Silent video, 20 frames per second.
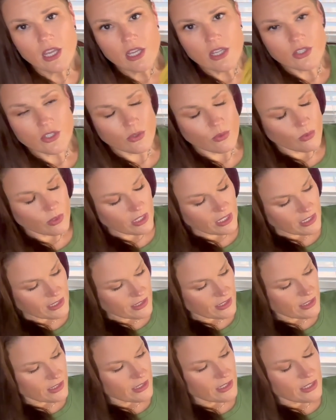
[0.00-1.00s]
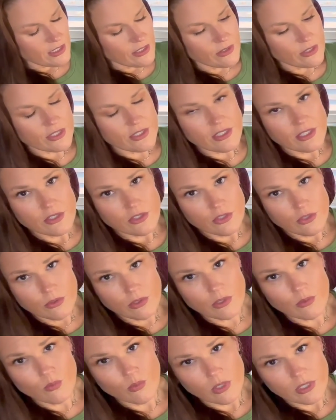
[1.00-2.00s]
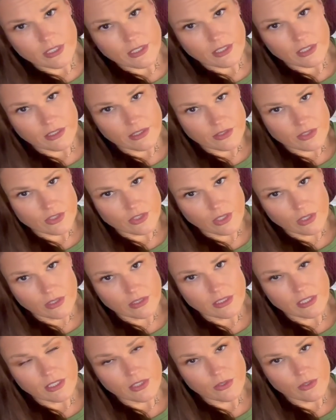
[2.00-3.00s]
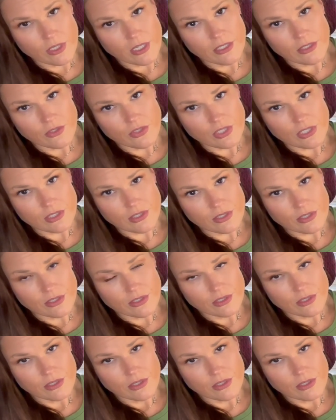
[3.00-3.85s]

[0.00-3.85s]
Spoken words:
So what I see here is that you are wanting to consolidate your energies